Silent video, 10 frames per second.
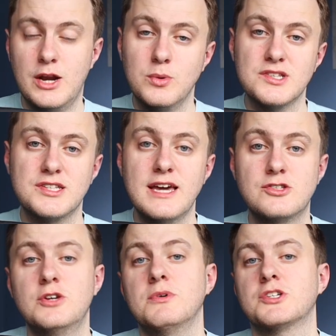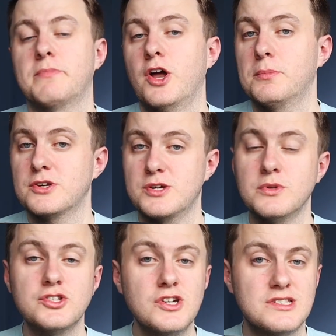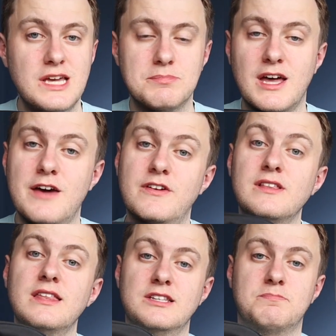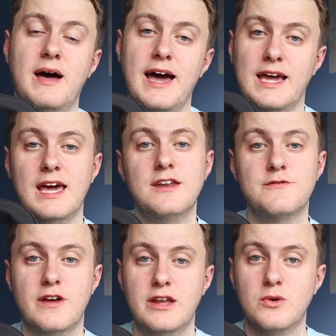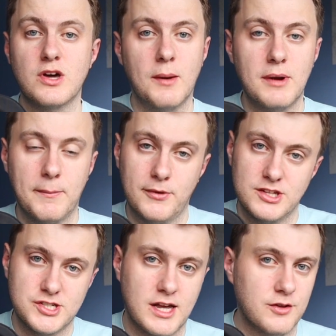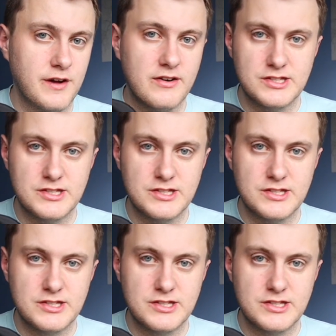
I don't want to say too much about it because I want to do a deep dive into this bag in a video coming up on the channel very